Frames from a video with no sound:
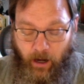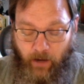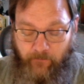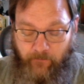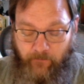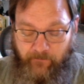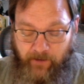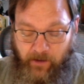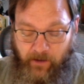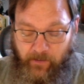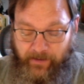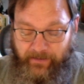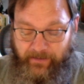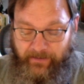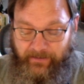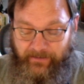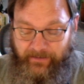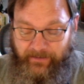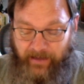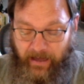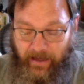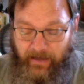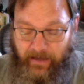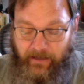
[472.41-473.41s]
Our very
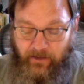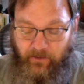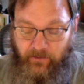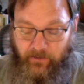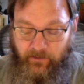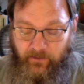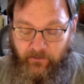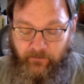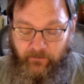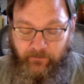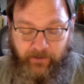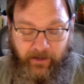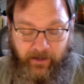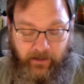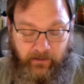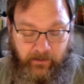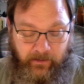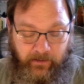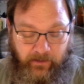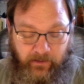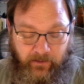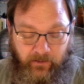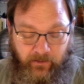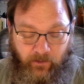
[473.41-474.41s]
desires and
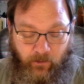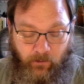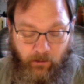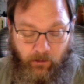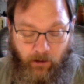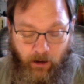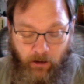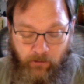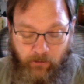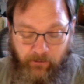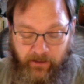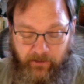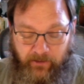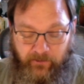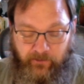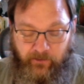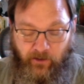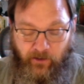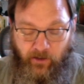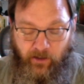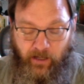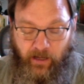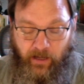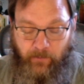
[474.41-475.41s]
feelings are already
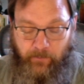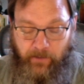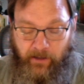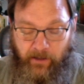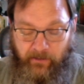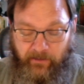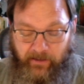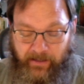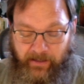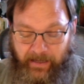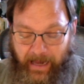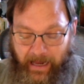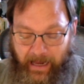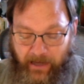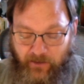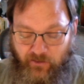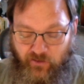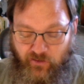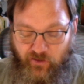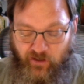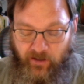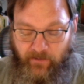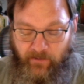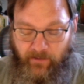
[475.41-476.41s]
stirred up under the
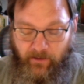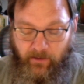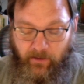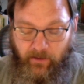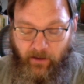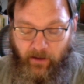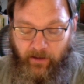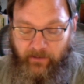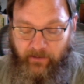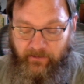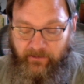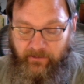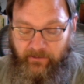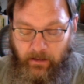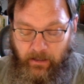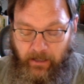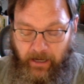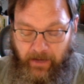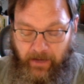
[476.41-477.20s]
action of the thoughts.